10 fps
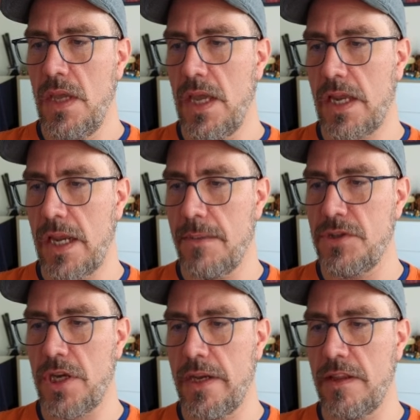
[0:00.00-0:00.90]
Academy
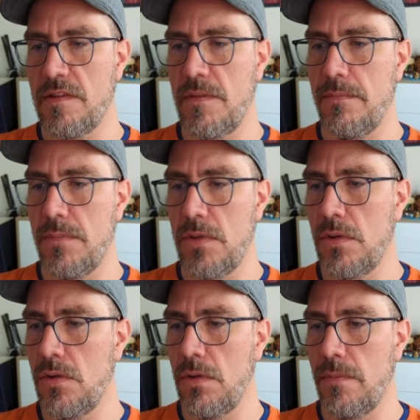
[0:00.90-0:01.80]
shining
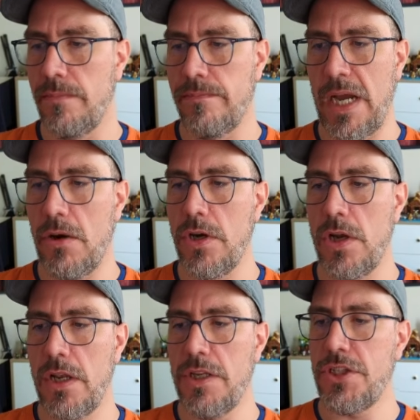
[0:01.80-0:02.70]
symbol, power,
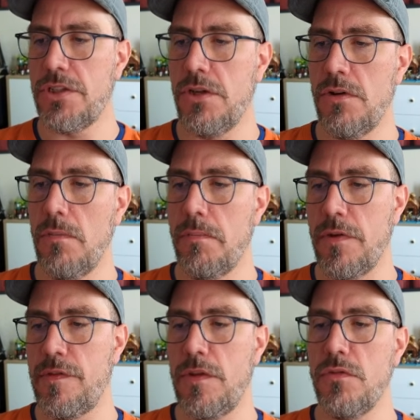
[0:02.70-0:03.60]
knowledge, eternal
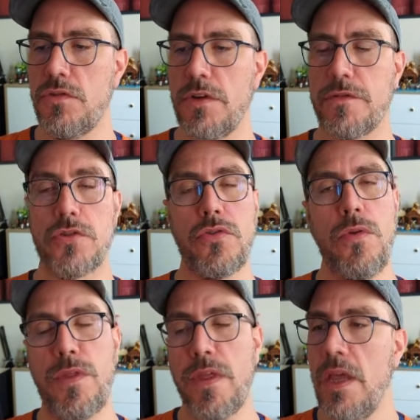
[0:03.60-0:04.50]
pursuit of
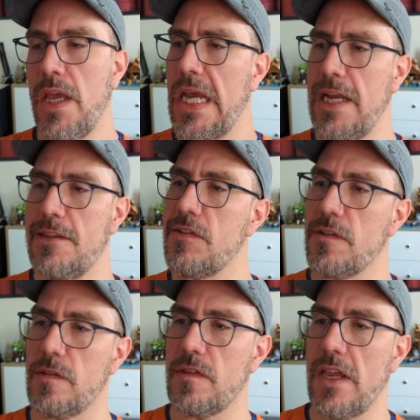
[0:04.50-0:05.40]
truth. It's
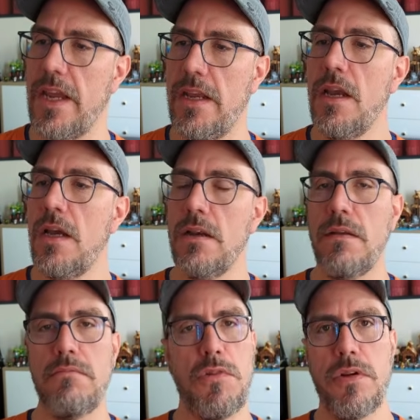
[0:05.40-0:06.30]
just a
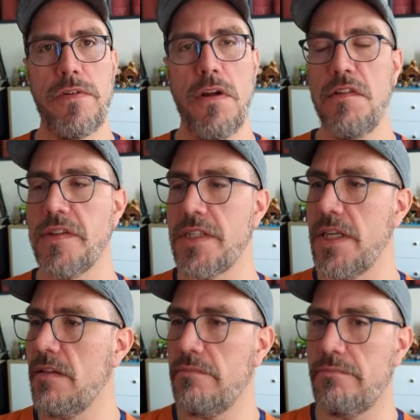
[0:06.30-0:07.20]

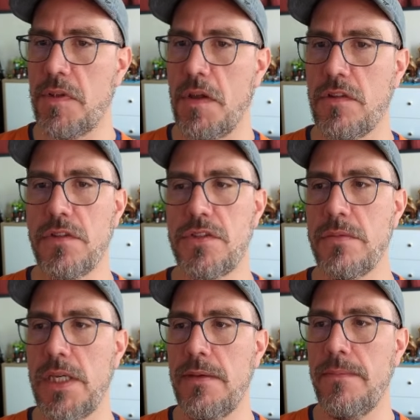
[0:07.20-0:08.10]
university. Sounds good to
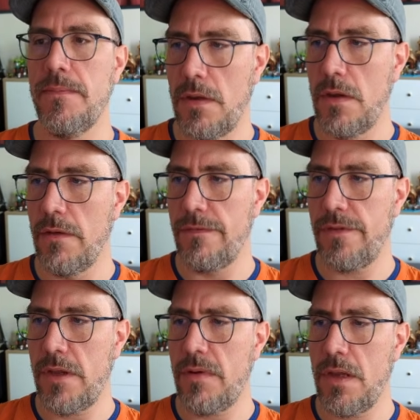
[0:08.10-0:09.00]
me. A
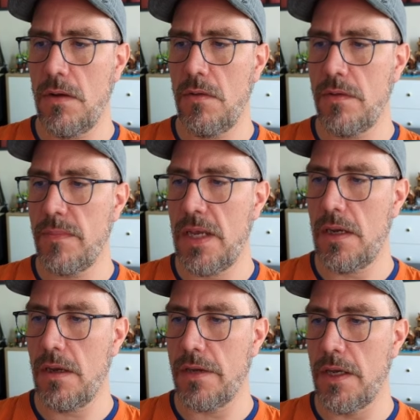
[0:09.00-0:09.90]
very old
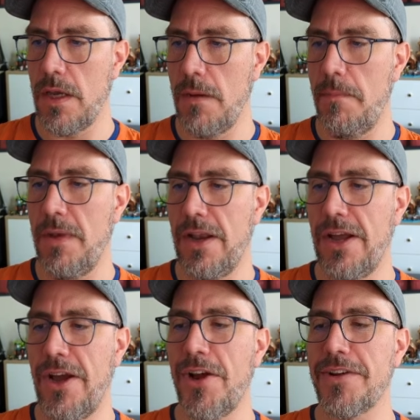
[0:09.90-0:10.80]
mallard here.
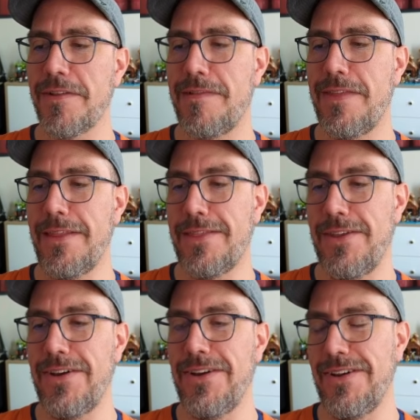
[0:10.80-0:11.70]
Malardus
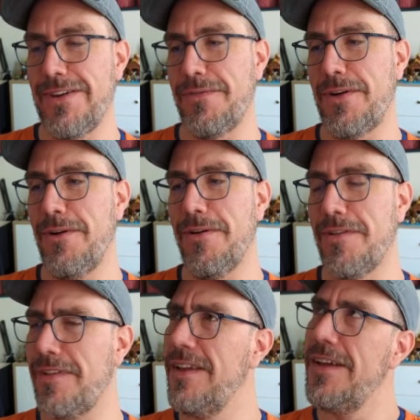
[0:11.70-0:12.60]
III, of
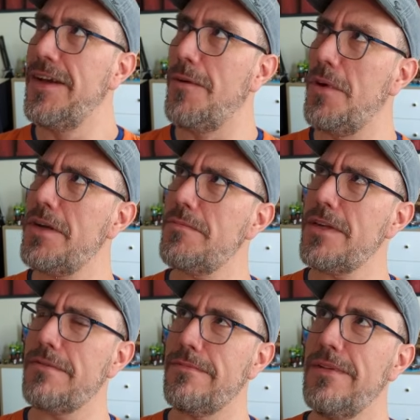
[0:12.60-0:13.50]
course. Wonder
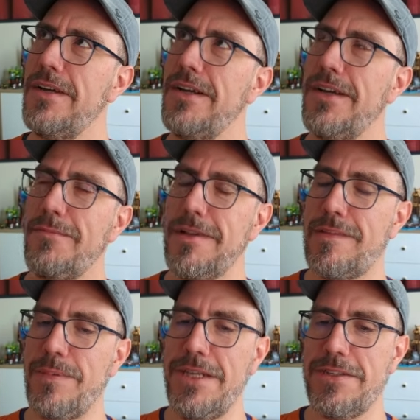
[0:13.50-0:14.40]
what
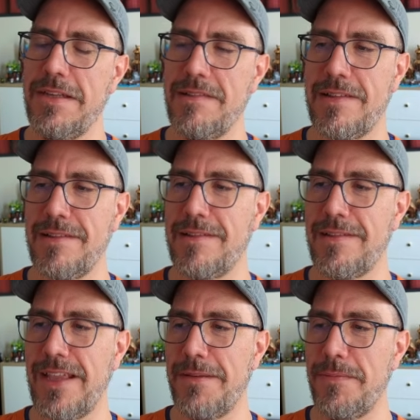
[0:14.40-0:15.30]
species
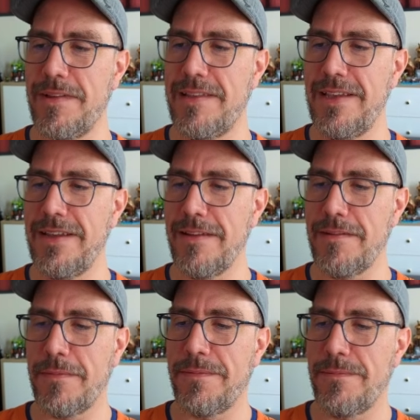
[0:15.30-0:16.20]
this NPC
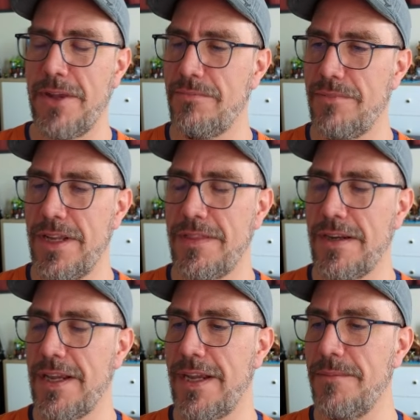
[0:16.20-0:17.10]
is if we read the
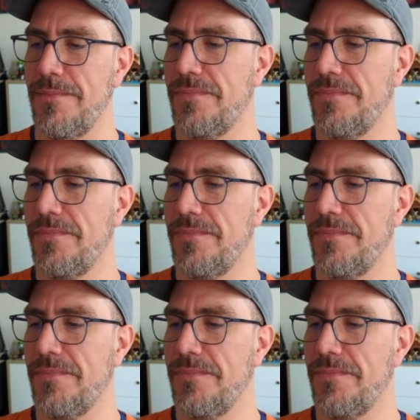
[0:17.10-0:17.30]
name.